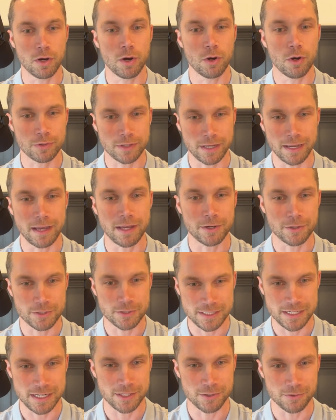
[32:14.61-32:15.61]
Okay, I
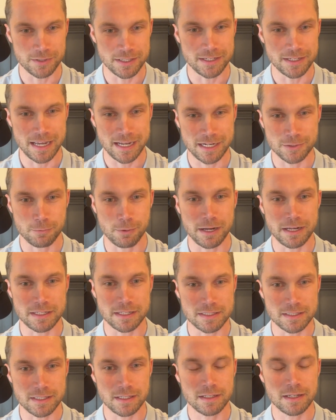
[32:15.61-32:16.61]
understand you need X, Y, and
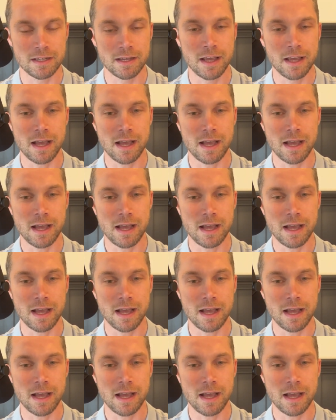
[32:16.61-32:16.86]
Z.